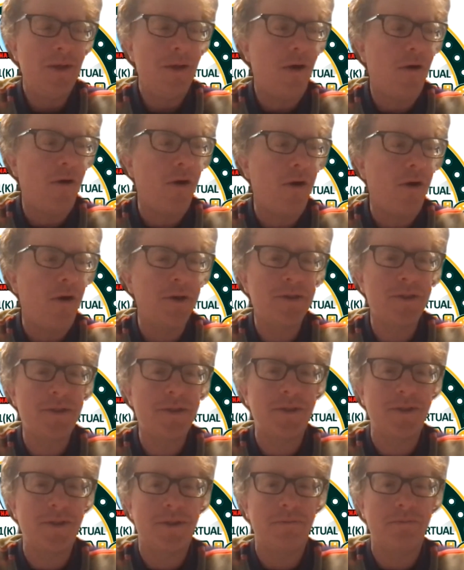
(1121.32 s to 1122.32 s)

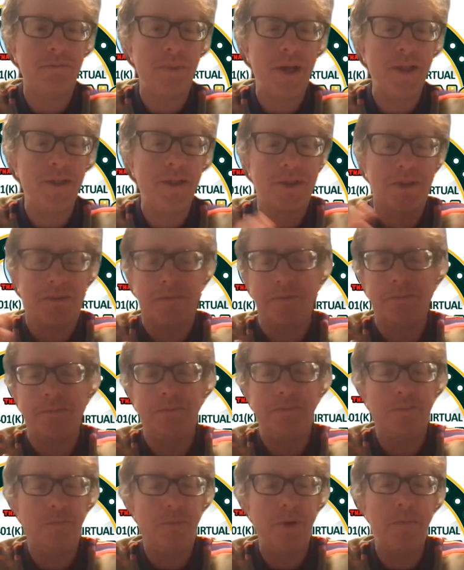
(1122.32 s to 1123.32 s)
artists and made
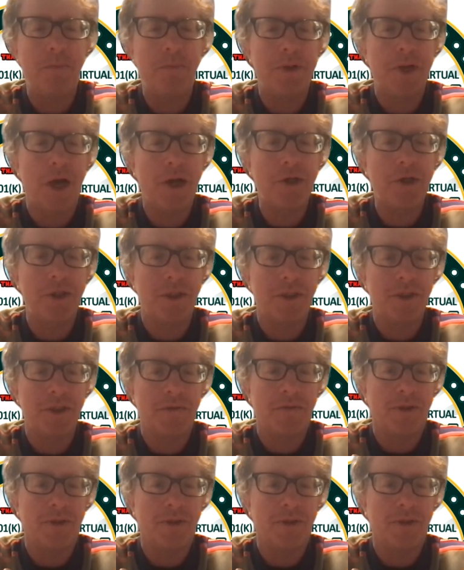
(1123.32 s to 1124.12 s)
some reproductions